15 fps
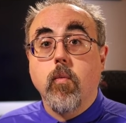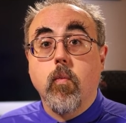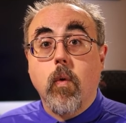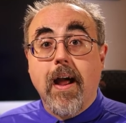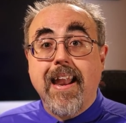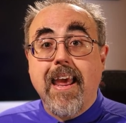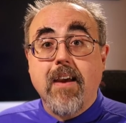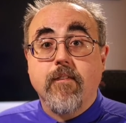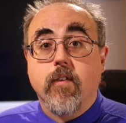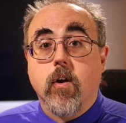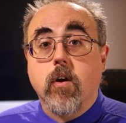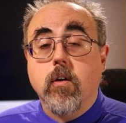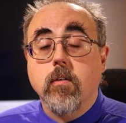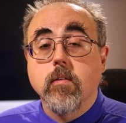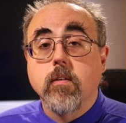
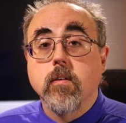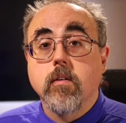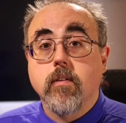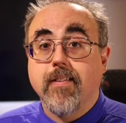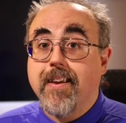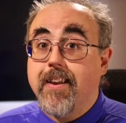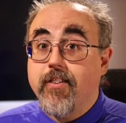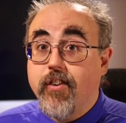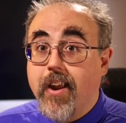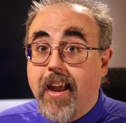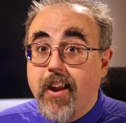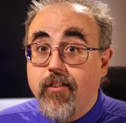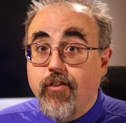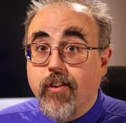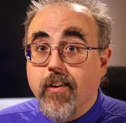whatever, the
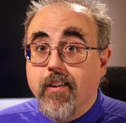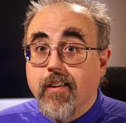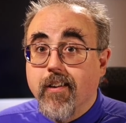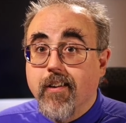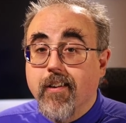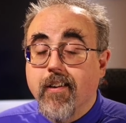education.